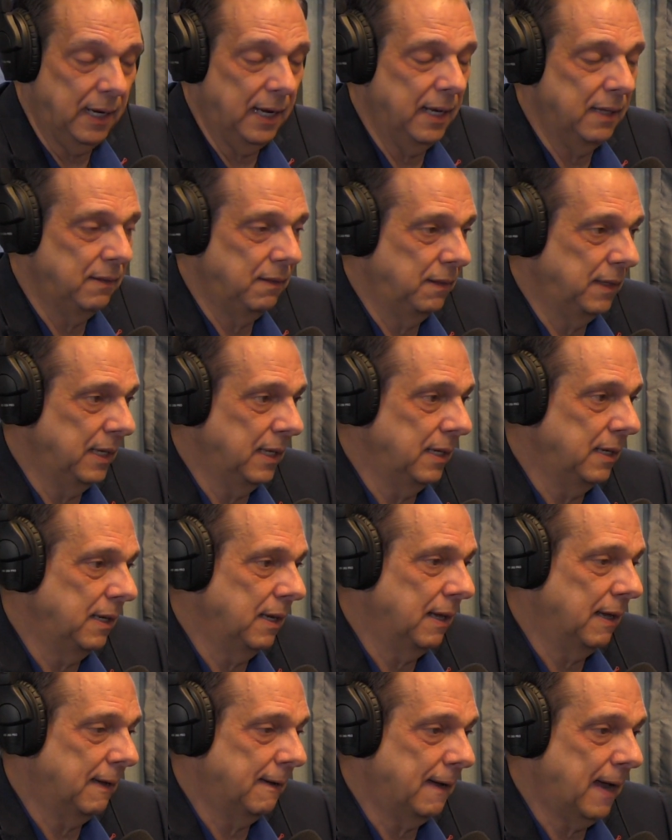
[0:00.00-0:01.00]
And then
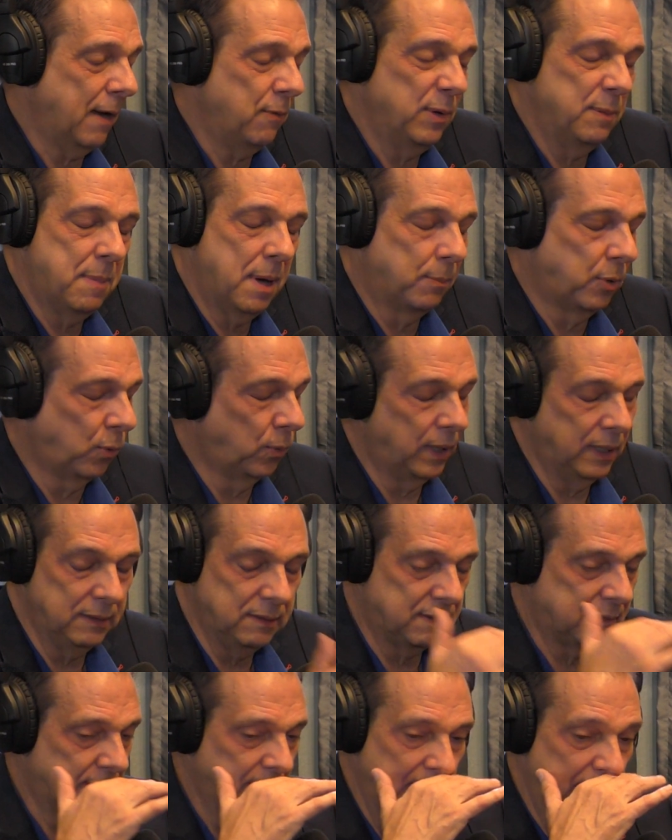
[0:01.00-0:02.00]
I remember
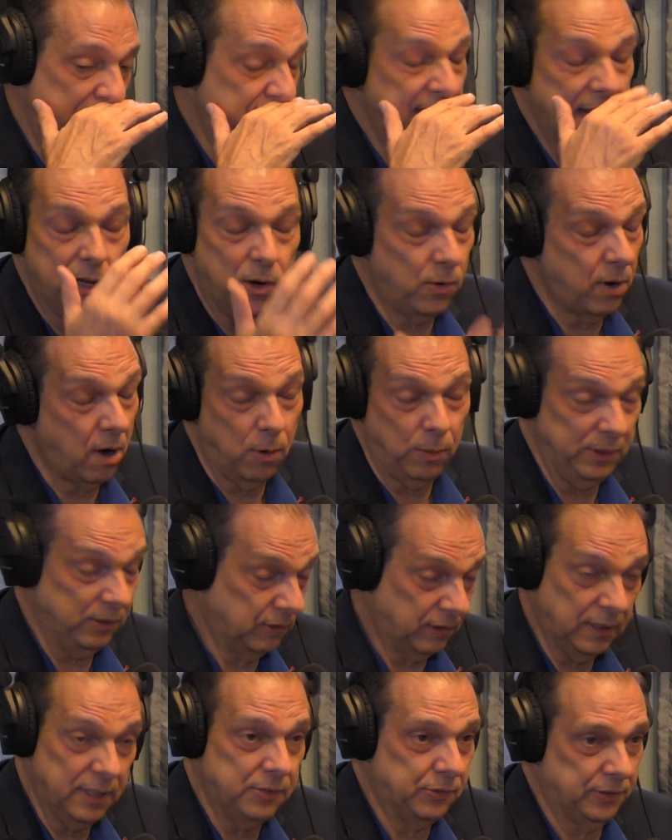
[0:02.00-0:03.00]
once, and they don't always
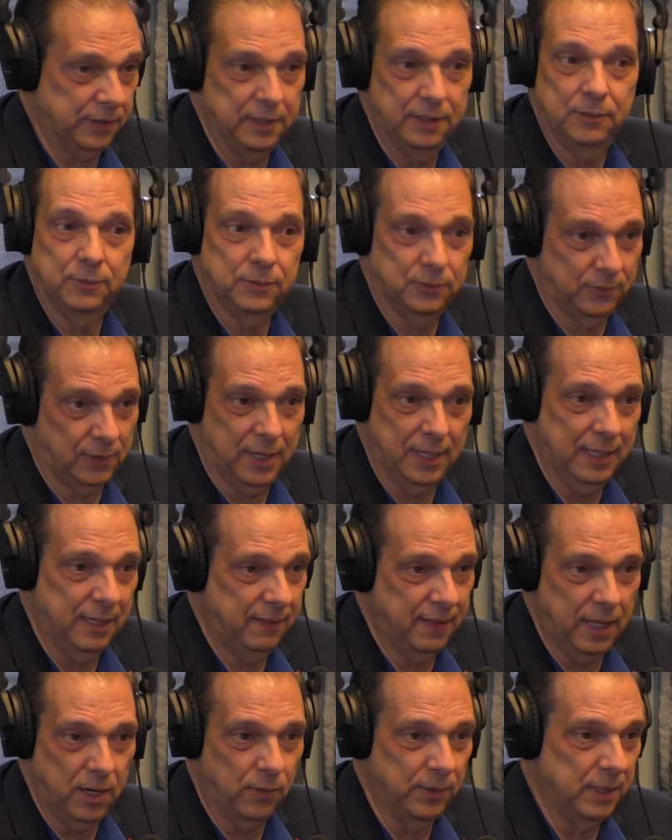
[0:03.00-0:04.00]
listen, right? And
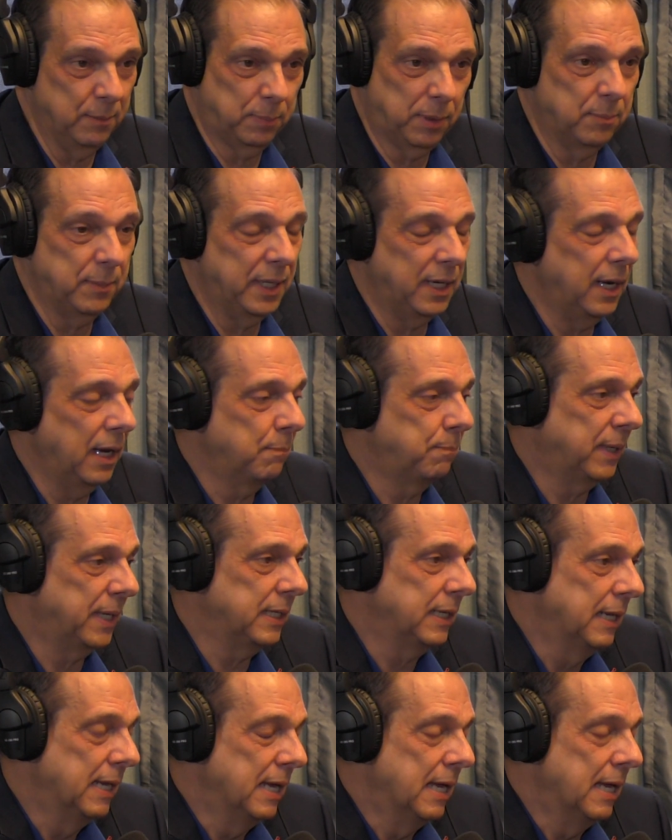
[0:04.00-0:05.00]
they don't implement it,
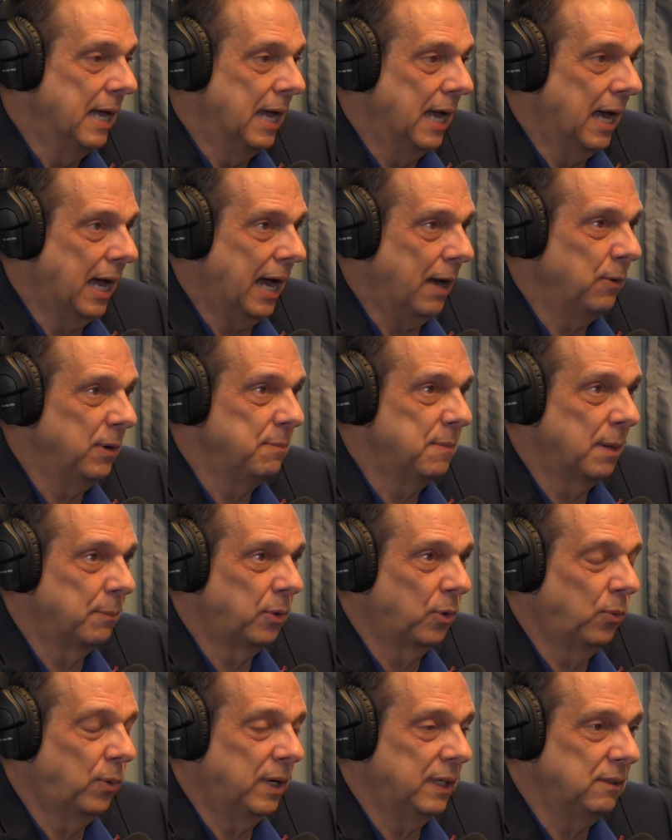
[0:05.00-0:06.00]
but I
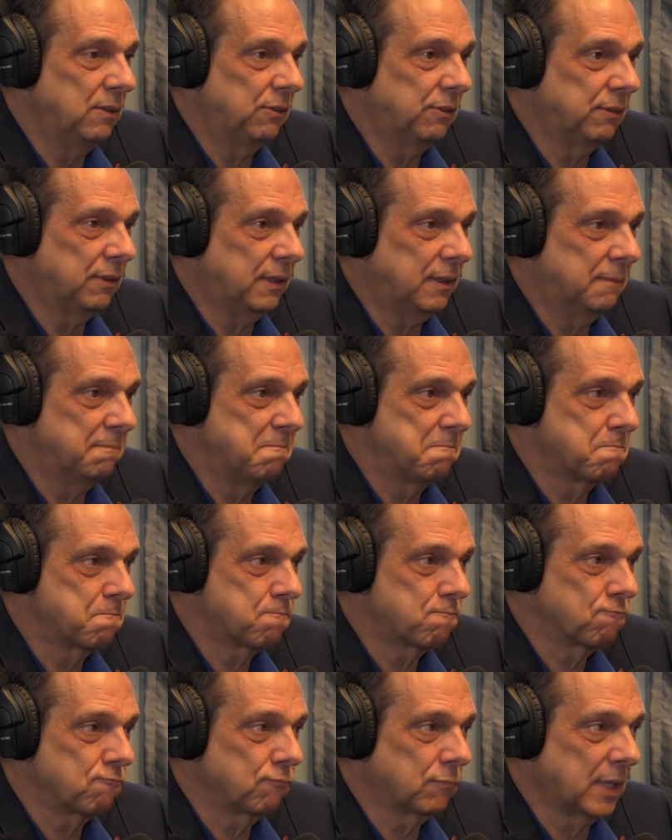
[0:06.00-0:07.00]
remember once
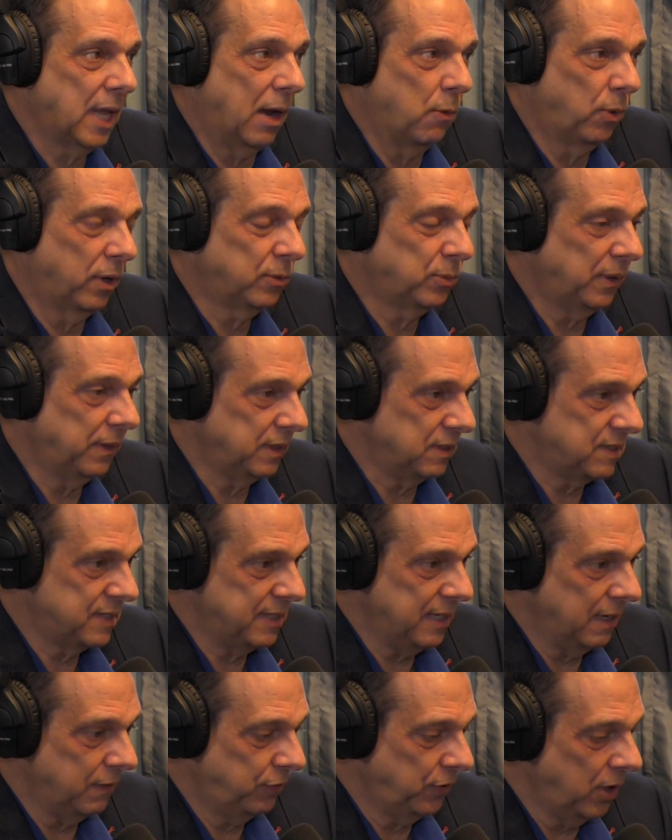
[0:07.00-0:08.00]
I worked with a
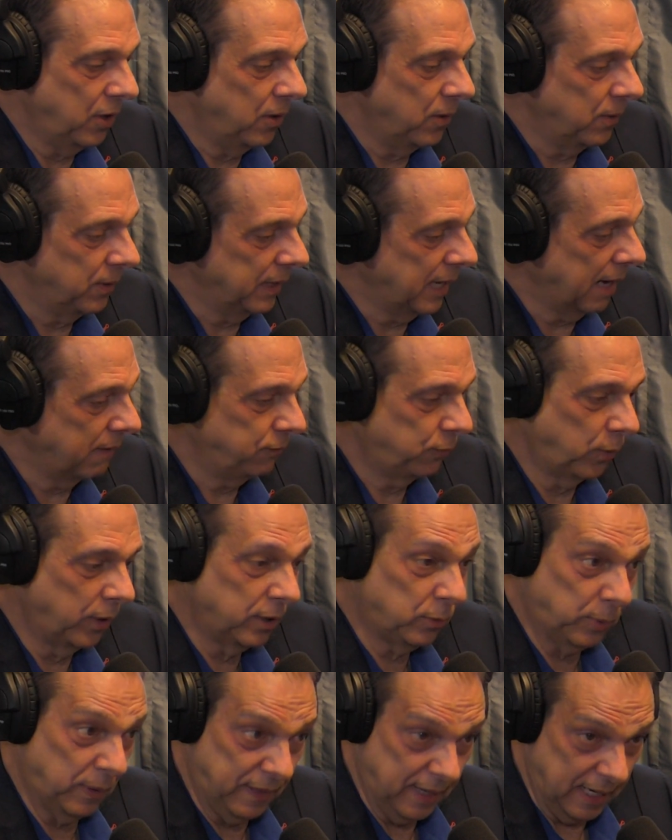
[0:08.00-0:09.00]
CFO, and I've
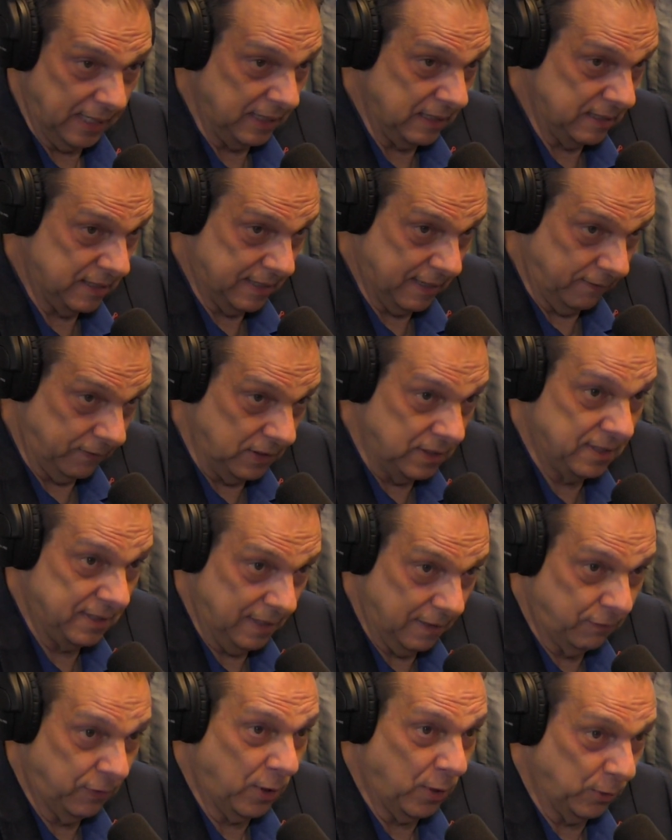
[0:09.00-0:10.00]
worked with 87
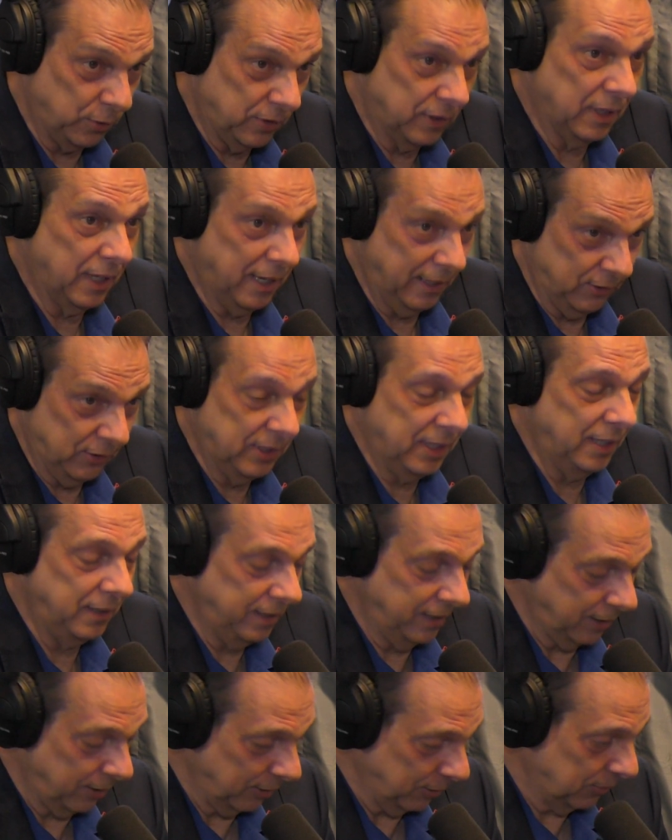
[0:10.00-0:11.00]
CFOs in the last 10
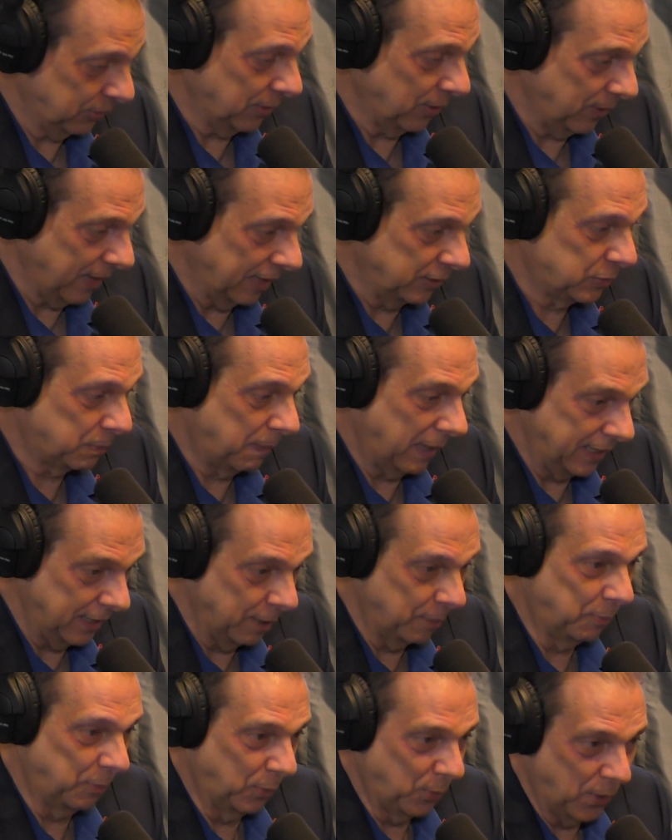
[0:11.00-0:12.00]
years. So that's my
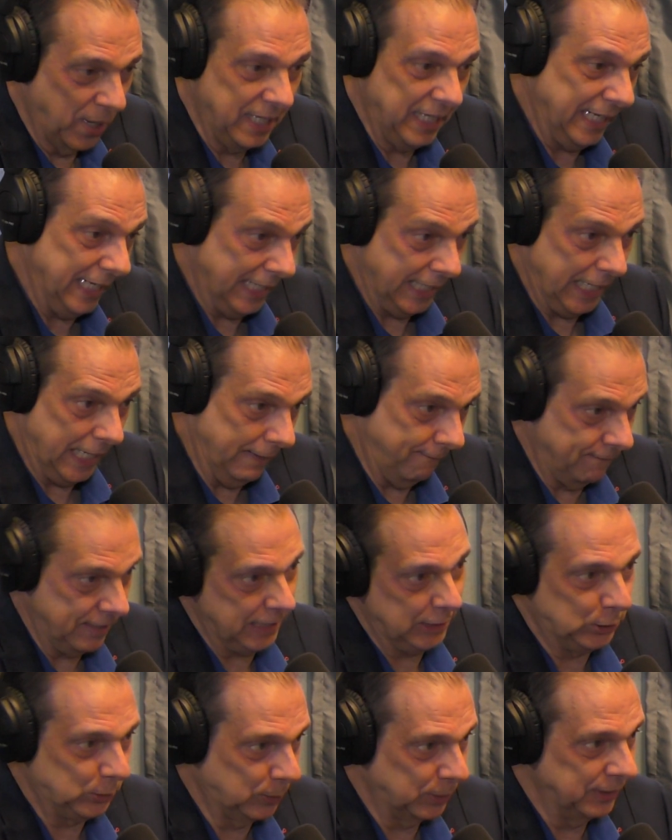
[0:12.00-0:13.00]
number one
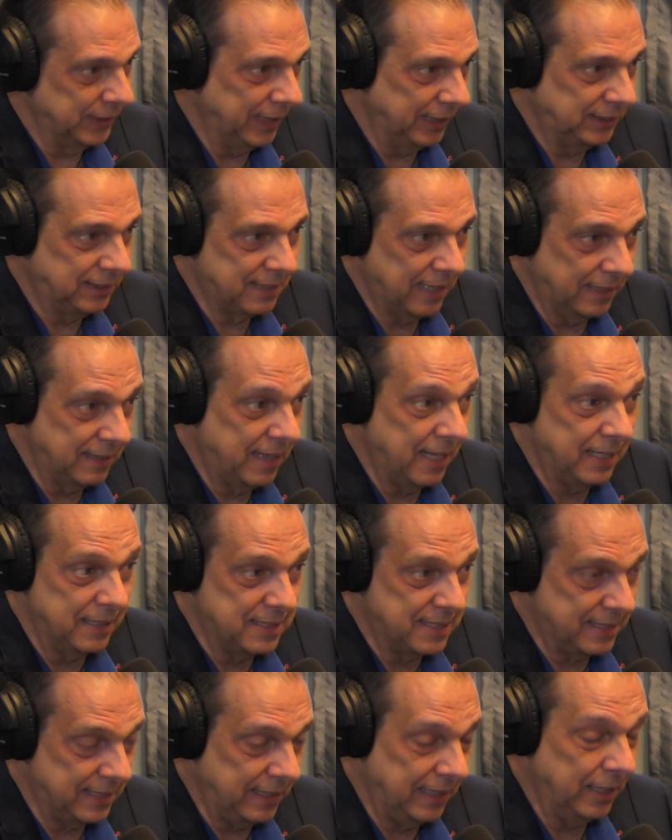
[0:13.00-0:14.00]
individual niche, and then
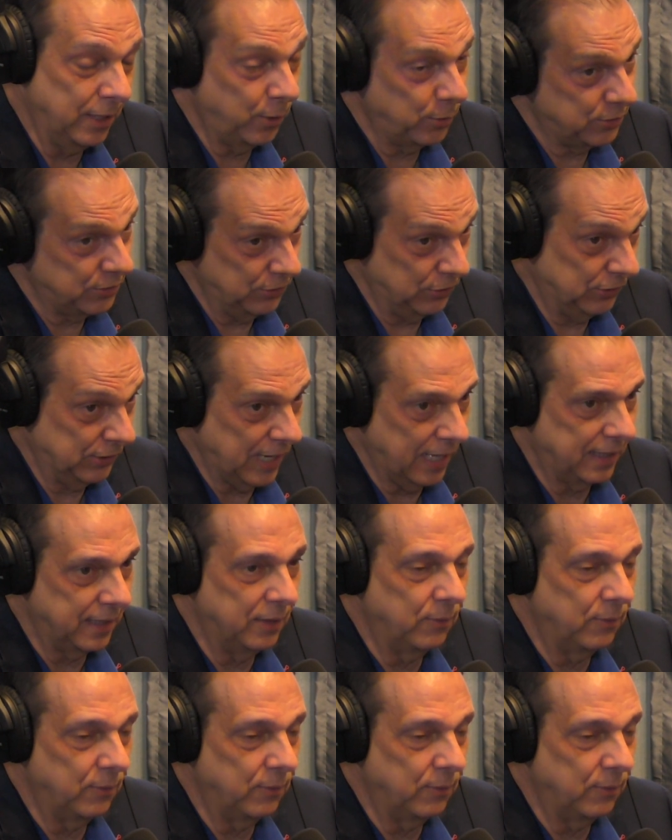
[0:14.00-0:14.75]
CEOs is second.